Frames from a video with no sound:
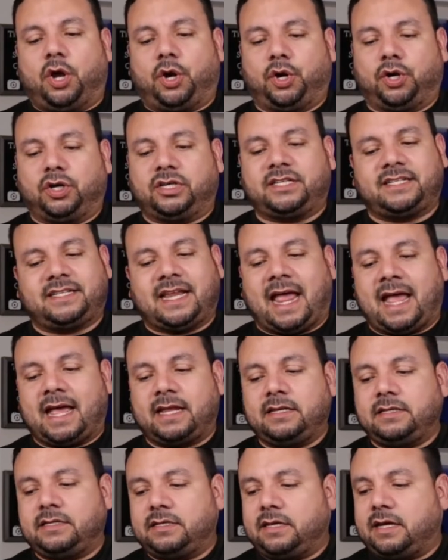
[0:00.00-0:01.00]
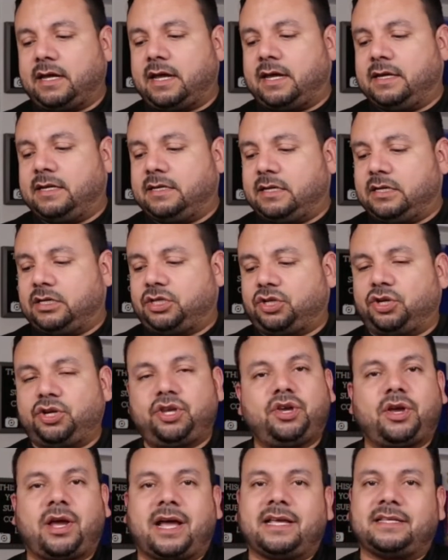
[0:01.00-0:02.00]
her stand and show
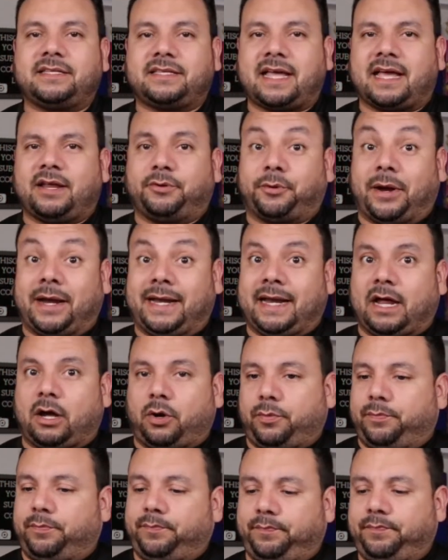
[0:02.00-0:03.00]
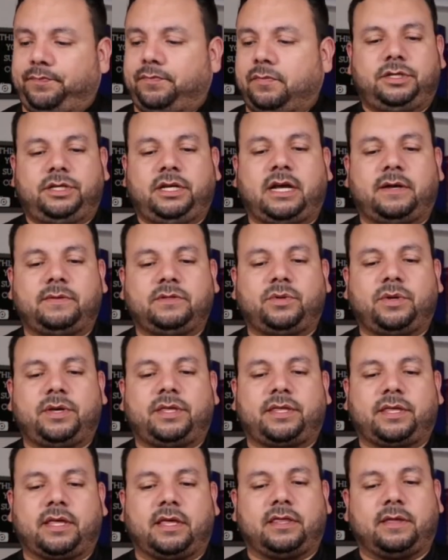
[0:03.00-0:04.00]
you guys that right now. She comes
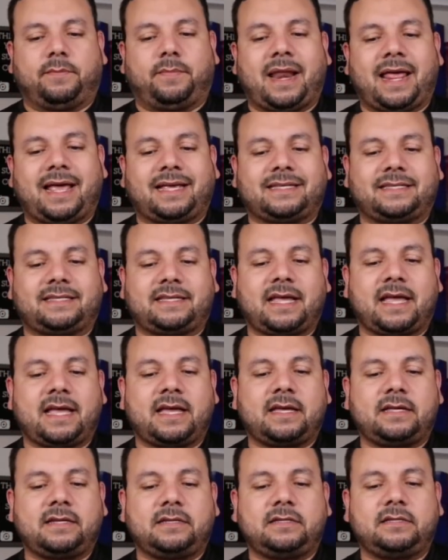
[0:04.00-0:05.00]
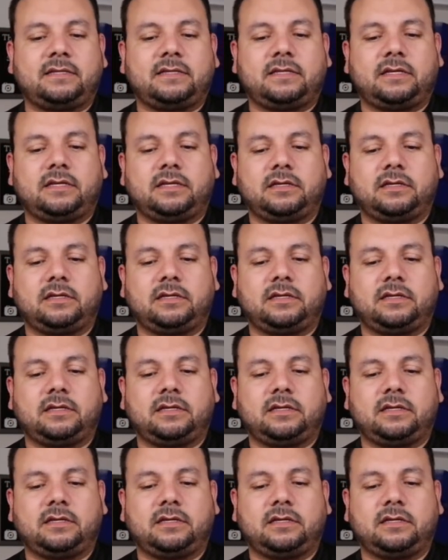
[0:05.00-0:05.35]
with the black stand